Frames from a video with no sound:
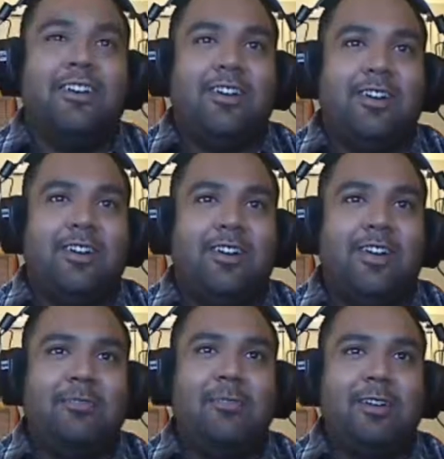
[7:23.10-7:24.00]
All
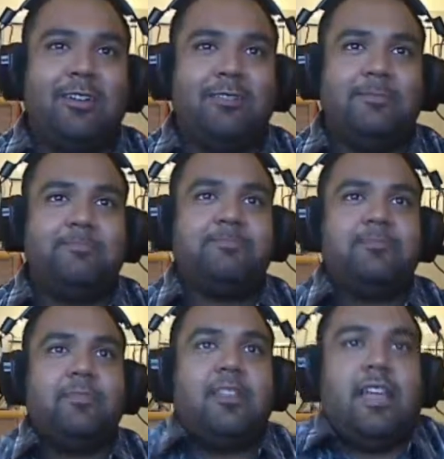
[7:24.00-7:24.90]
right, well,
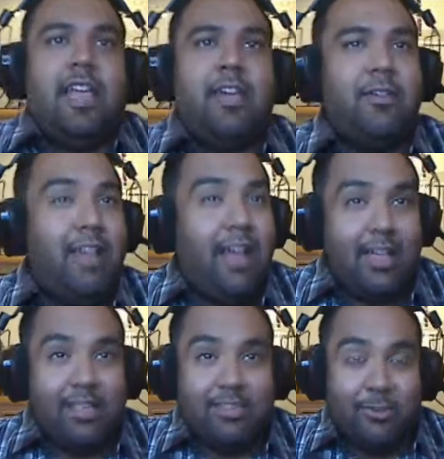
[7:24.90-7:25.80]

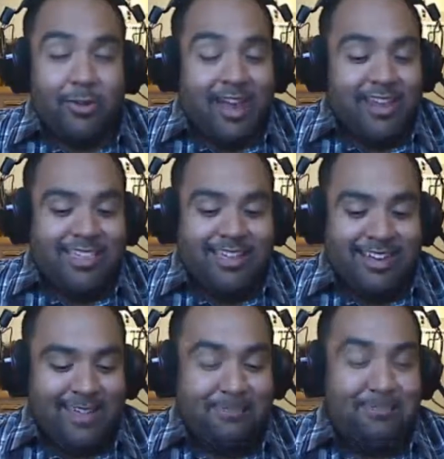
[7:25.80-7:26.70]
is there anything
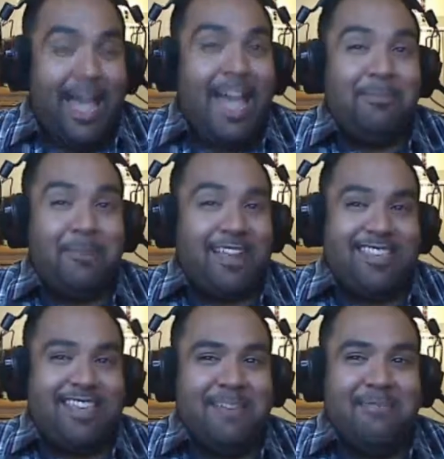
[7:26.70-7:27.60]
like bad we could
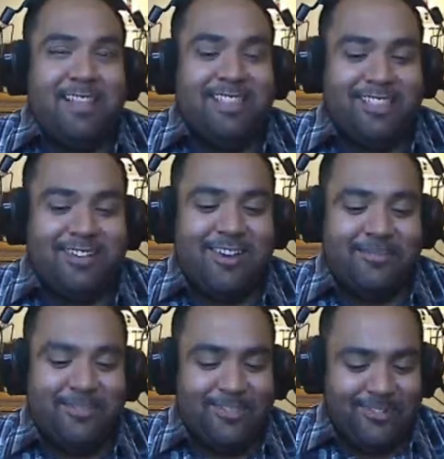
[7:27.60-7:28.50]
say about this
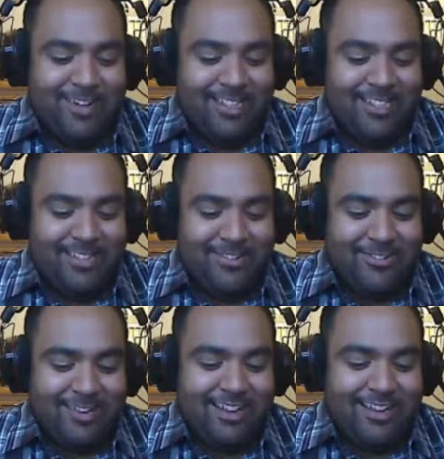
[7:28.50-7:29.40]
conference, or not so great?